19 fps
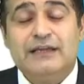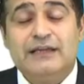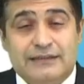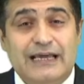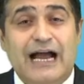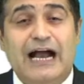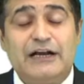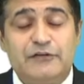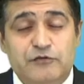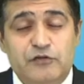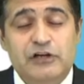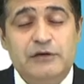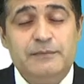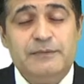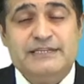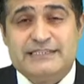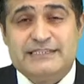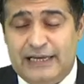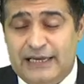that we'll
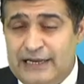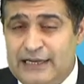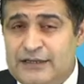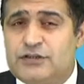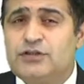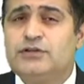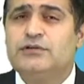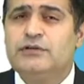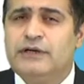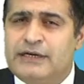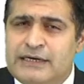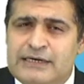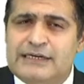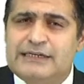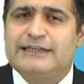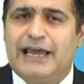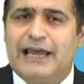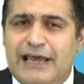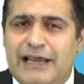be sailing through in
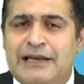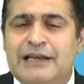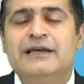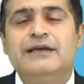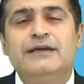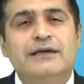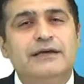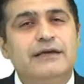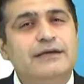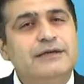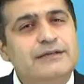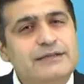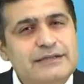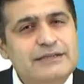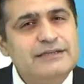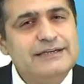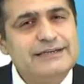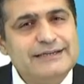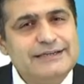detail in
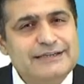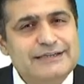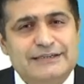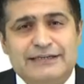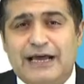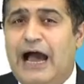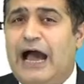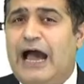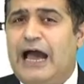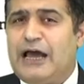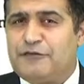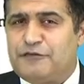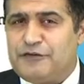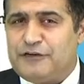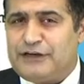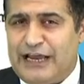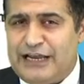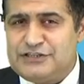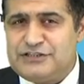the entire
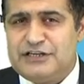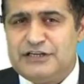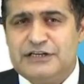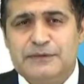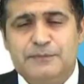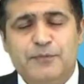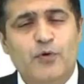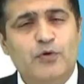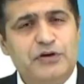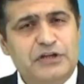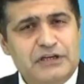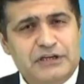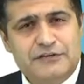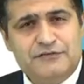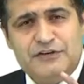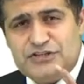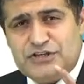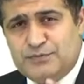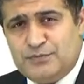Financial Reporting
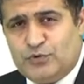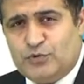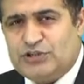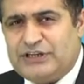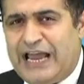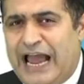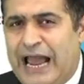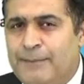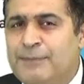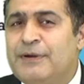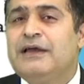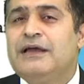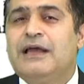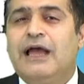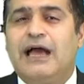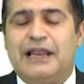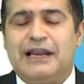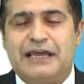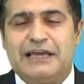Revision Bootcamp,
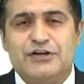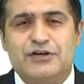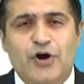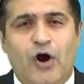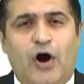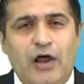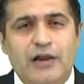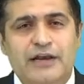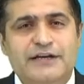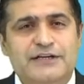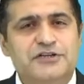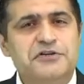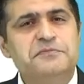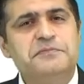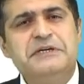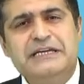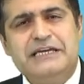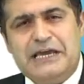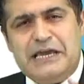and I call it to
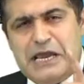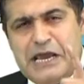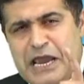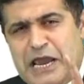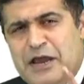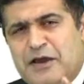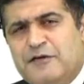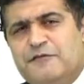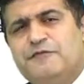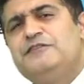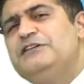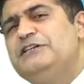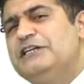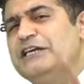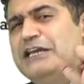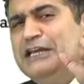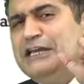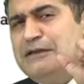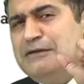be
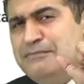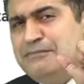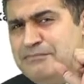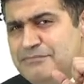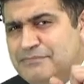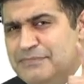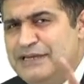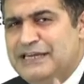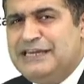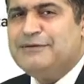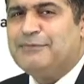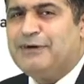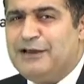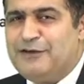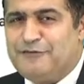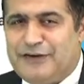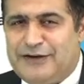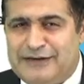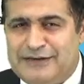FDME,
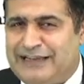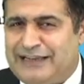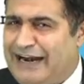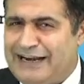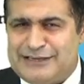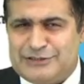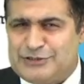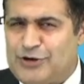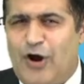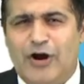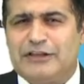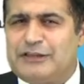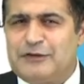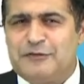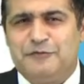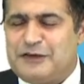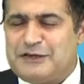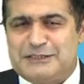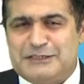my friend. That is not the
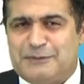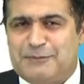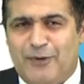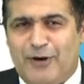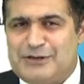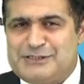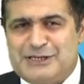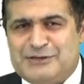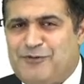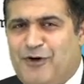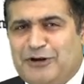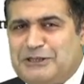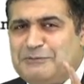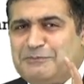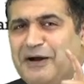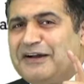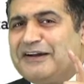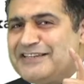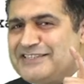fixed deposit for the
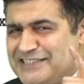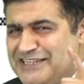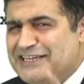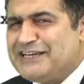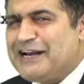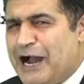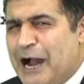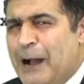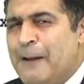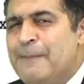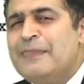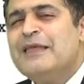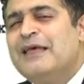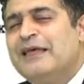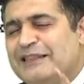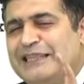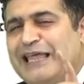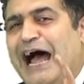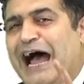Pankaj Dhingra.
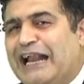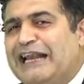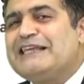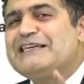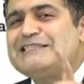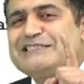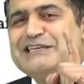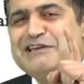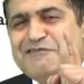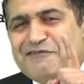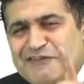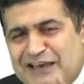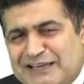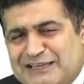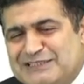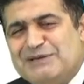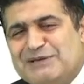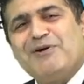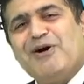That is the
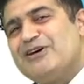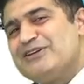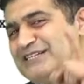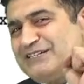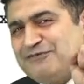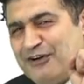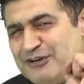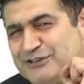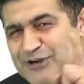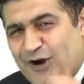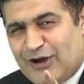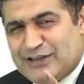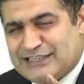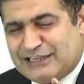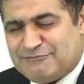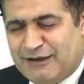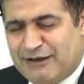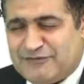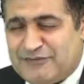fixed deposit for
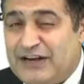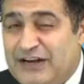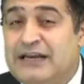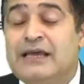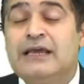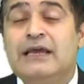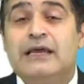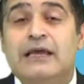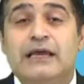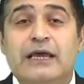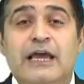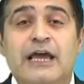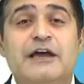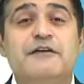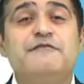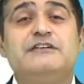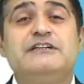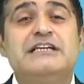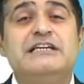yourself, my friend.
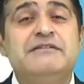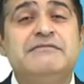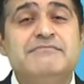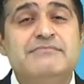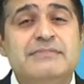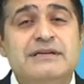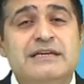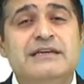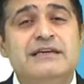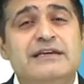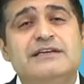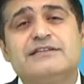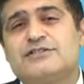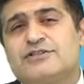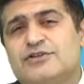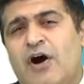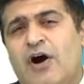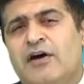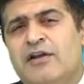FDME is
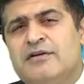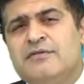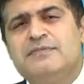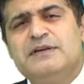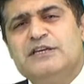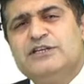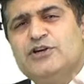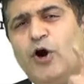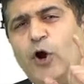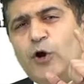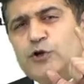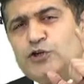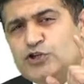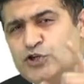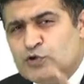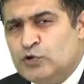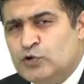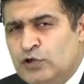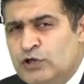going to be your
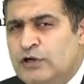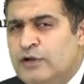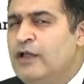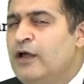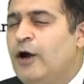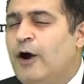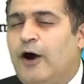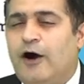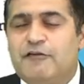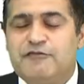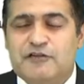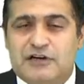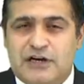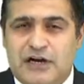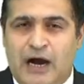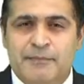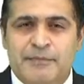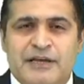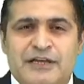tool of
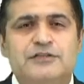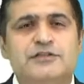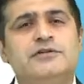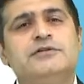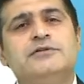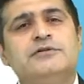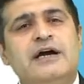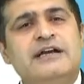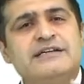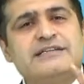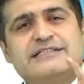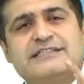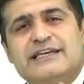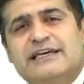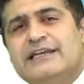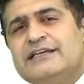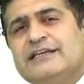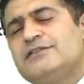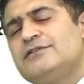coming through and
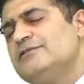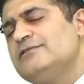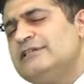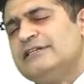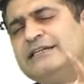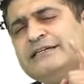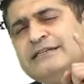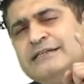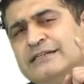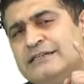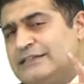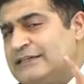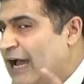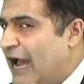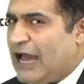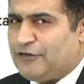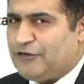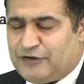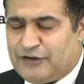sailing through the
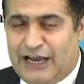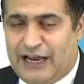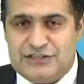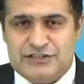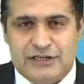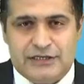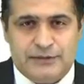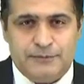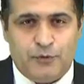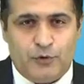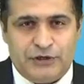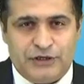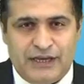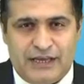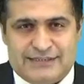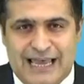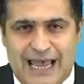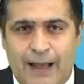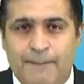entire financial reporting
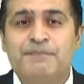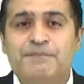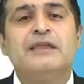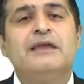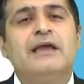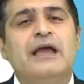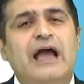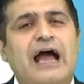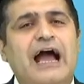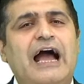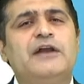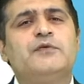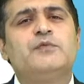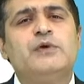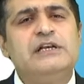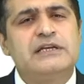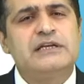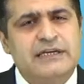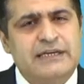exam. And
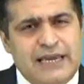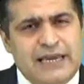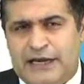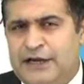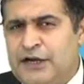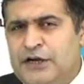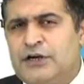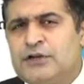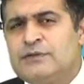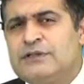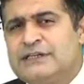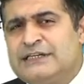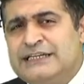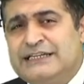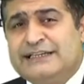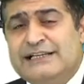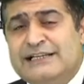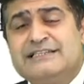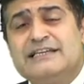we'll get into the
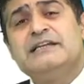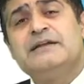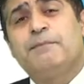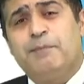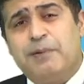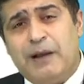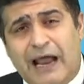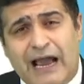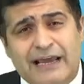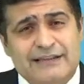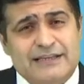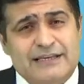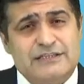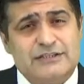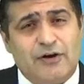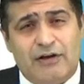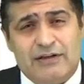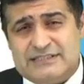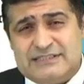details and apply this
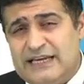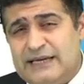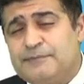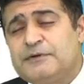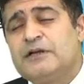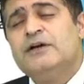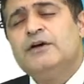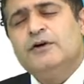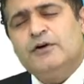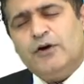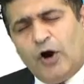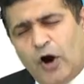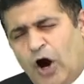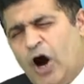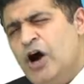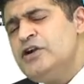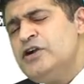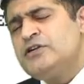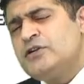concept
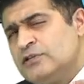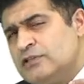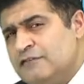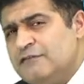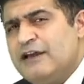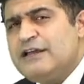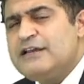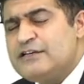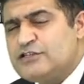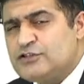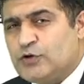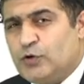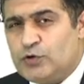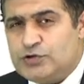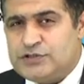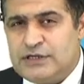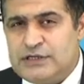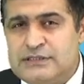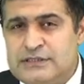onto the various
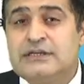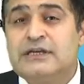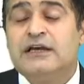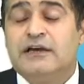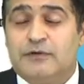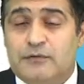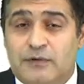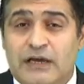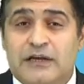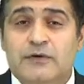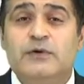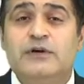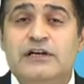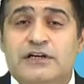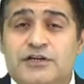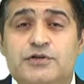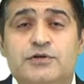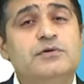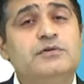questions when
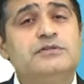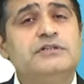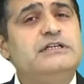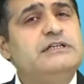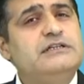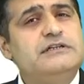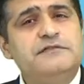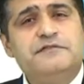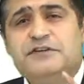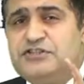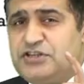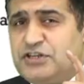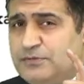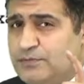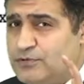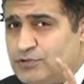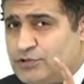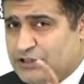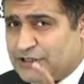we'll do the revision
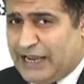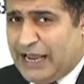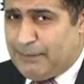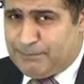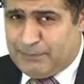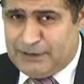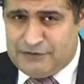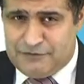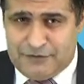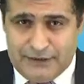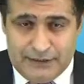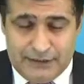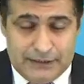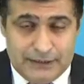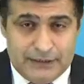bootcamp, my friend.